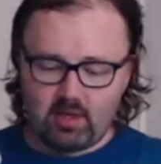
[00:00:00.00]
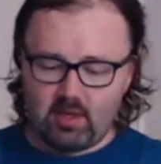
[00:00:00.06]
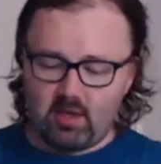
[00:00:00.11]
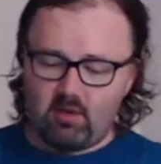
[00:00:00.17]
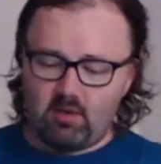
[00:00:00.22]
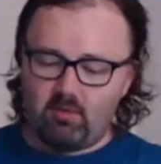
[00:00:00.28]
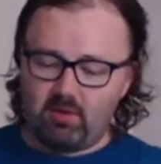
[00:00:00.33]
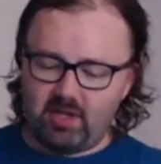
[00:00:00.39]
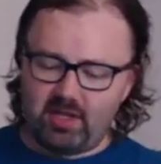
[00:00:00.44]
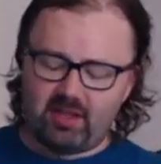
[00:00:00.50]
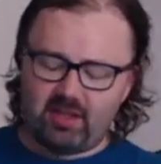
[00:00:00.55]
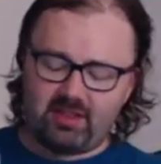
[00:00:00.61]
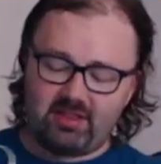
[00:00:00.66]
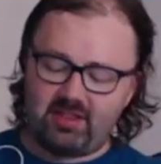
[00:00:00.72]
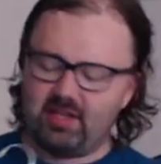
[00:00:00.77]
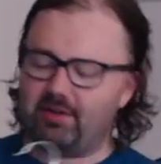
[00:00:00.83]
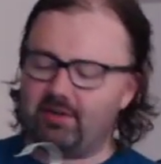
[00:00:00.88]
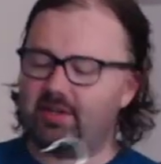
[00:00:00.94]
one of the
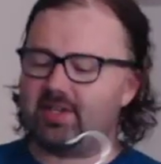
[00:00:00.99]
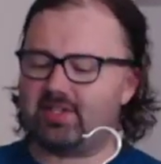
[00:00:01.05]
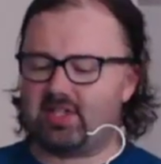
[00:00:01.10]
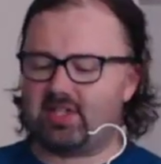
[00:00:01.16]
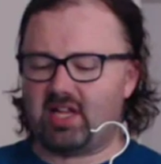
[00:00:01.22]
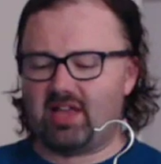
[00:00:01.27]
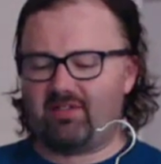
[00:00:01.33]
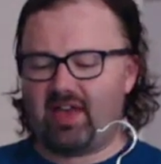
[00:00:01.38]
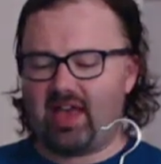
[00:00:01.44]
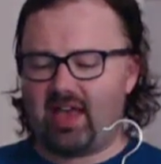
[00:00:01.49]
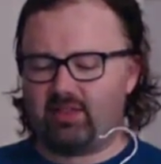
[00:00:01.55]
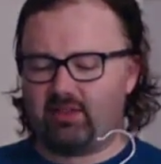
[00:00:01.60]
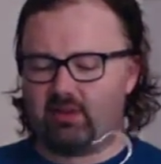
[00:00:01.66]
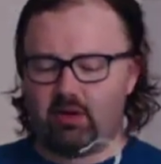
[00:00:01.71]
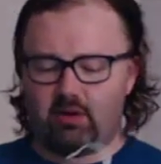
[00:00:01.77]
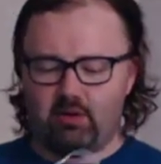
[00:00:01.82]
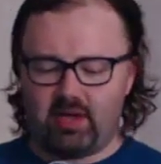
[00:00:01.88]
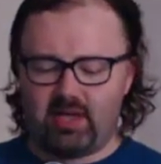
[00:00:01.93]
theories that I've had,
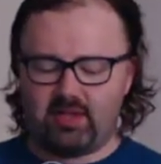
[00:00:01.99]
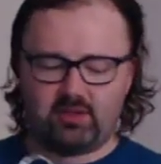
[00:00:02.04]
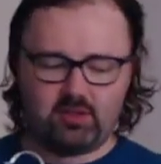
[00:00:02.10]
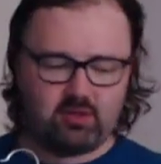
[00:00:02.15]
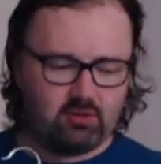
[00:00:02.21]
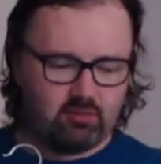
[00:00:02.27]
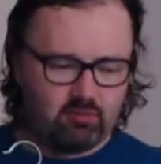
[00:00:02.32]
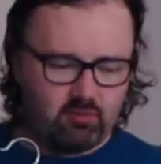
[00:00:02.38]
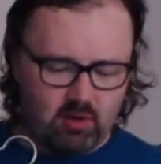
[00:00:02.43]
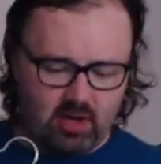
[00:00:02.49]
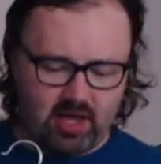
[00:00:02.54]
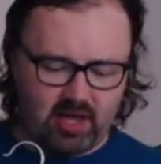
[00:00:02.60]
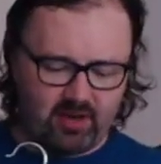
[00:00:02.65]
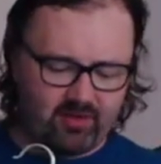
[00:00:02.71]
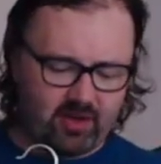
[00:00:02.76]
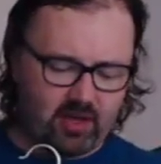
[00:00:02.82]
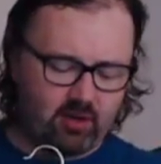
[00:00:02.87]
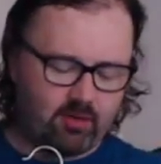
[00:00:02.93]
though, as to why
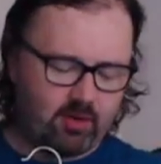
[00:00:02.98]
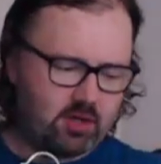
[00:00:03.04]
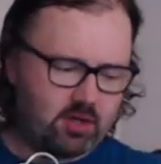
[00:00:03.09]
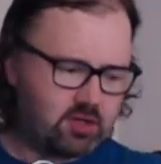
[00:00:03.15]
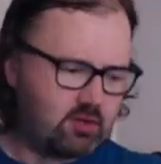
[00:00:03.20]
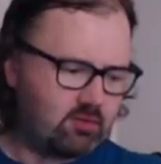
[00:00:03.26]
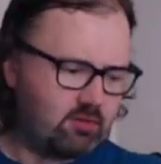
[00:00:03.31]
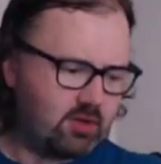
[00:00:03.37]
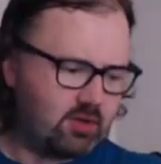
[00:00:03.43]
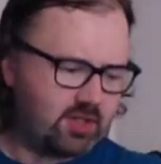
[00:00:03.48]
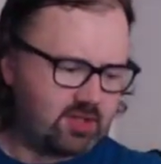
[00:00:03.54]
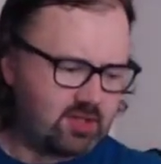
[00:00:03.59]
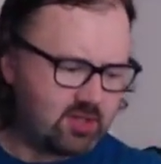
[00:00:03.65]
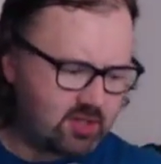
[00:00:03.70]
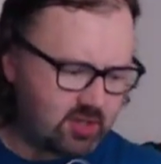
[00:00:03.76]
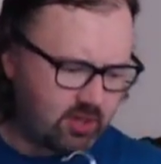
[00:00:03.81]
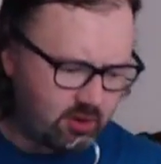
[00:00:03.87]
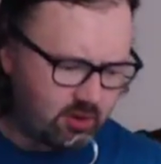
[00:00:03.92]
evaluation work is
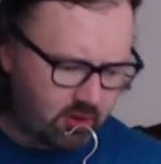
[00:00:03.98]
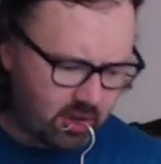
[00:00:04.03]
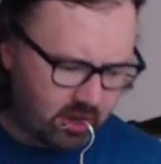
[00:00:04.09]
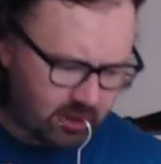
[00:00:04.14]
so